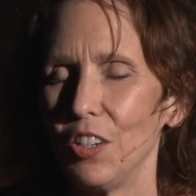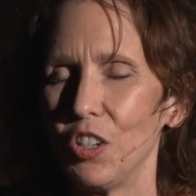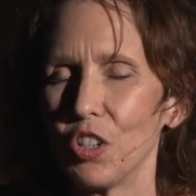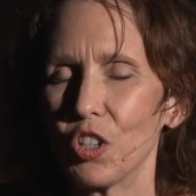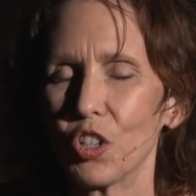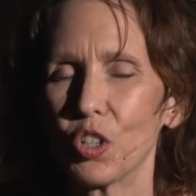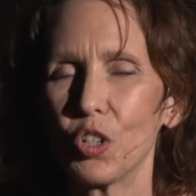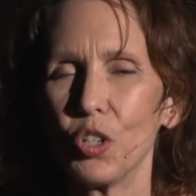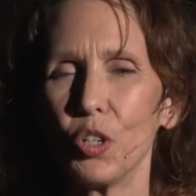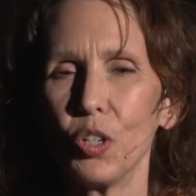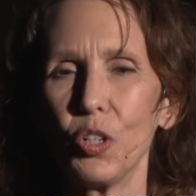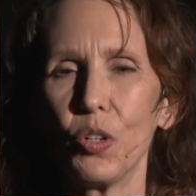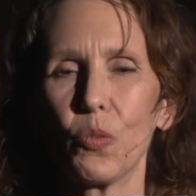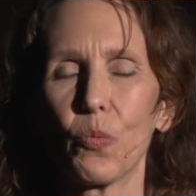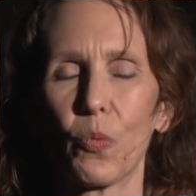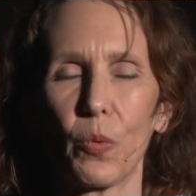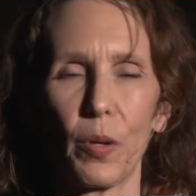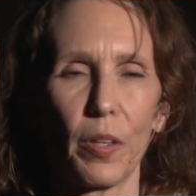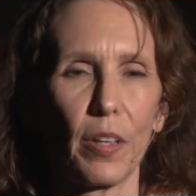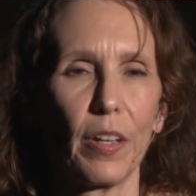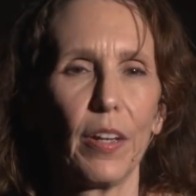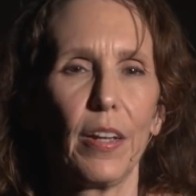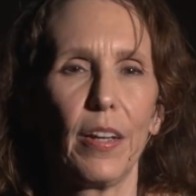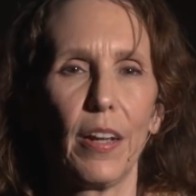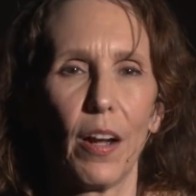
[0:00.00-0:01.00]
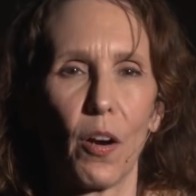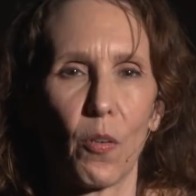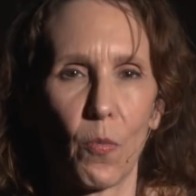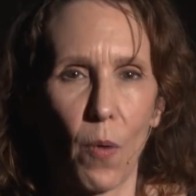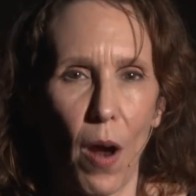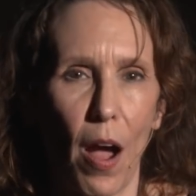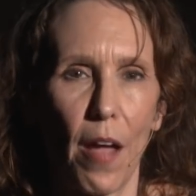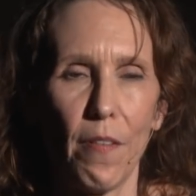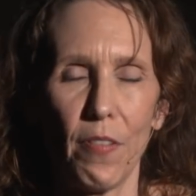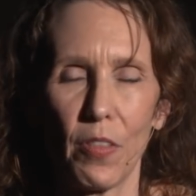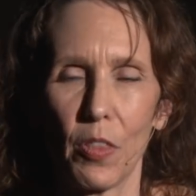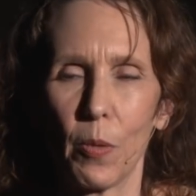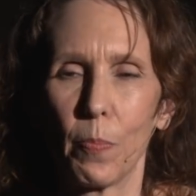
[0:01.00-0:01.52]
just couldn't really
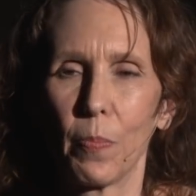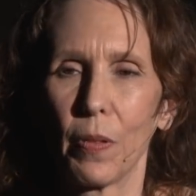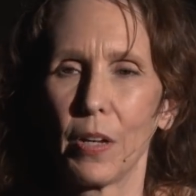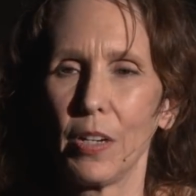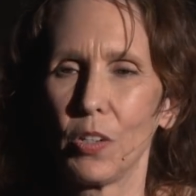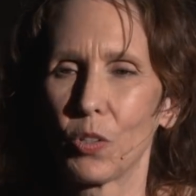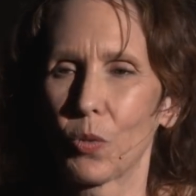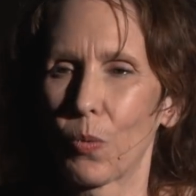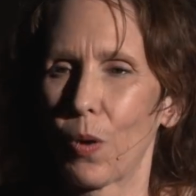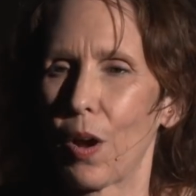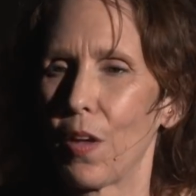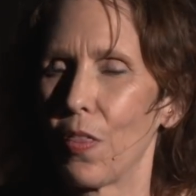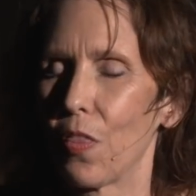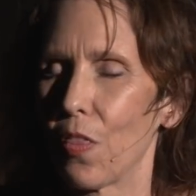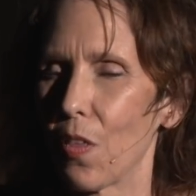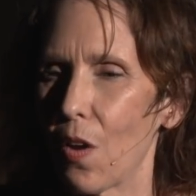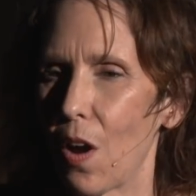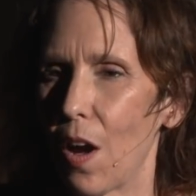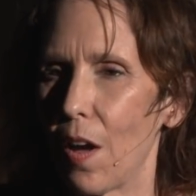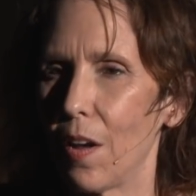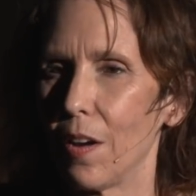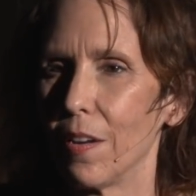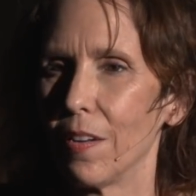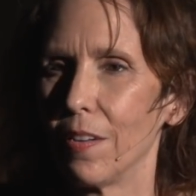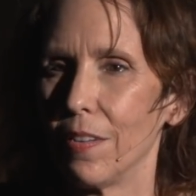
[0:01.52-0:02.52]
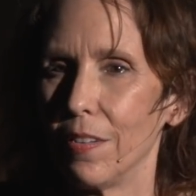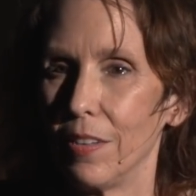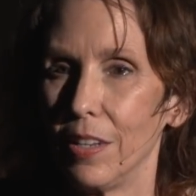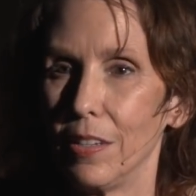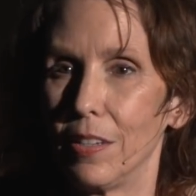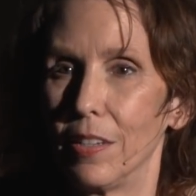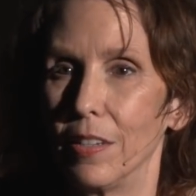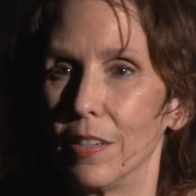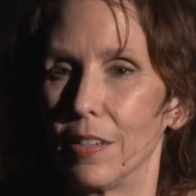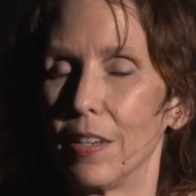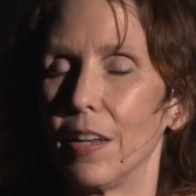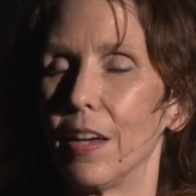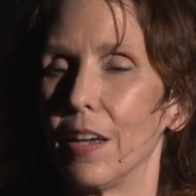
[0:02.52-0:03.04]
arrive at the place where I thought,
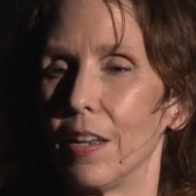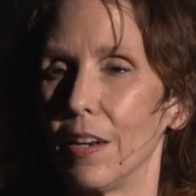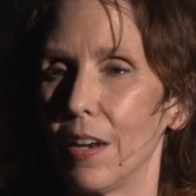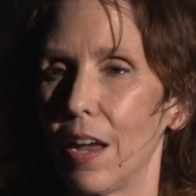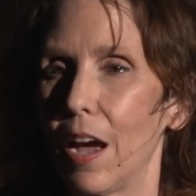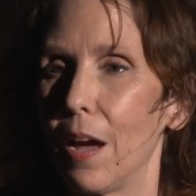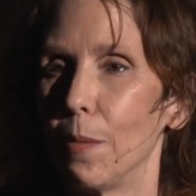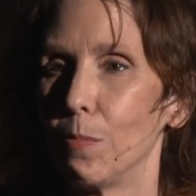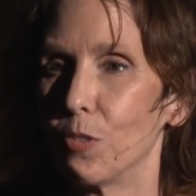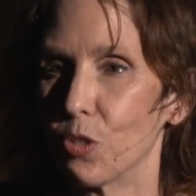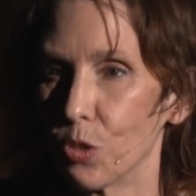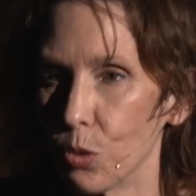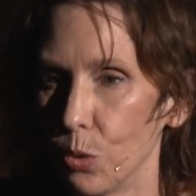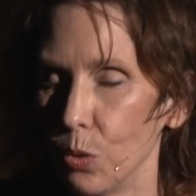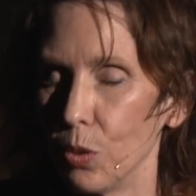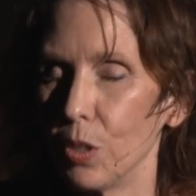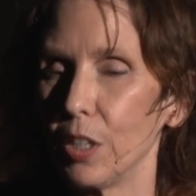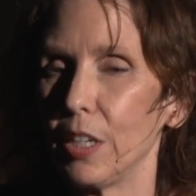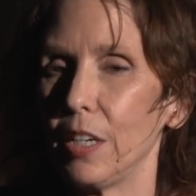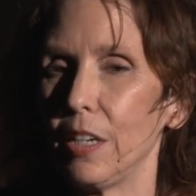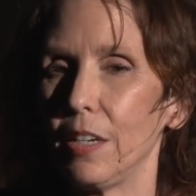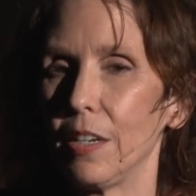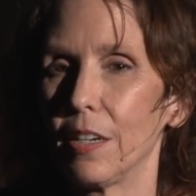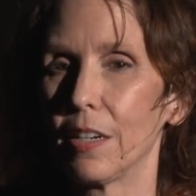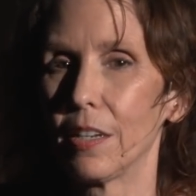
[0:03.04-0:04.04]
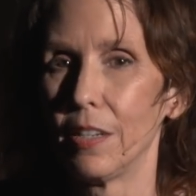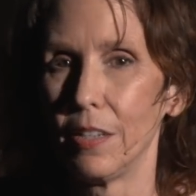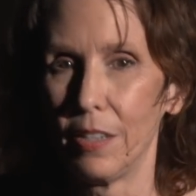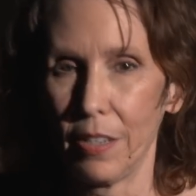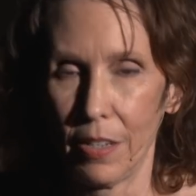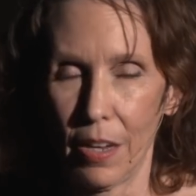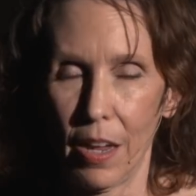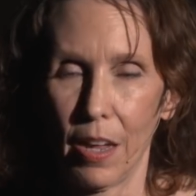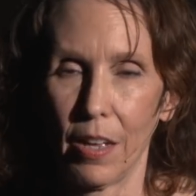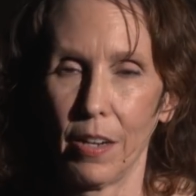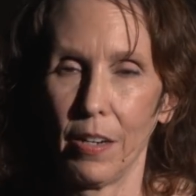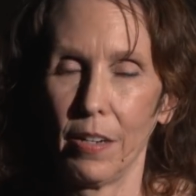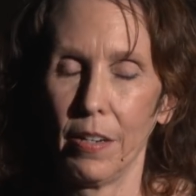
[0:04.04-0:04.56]
this is it, I'm truly
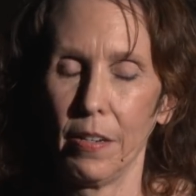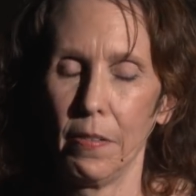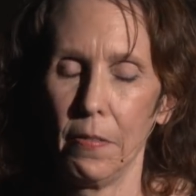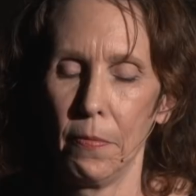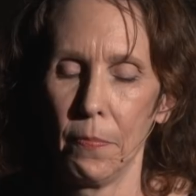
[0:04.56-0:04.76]
content.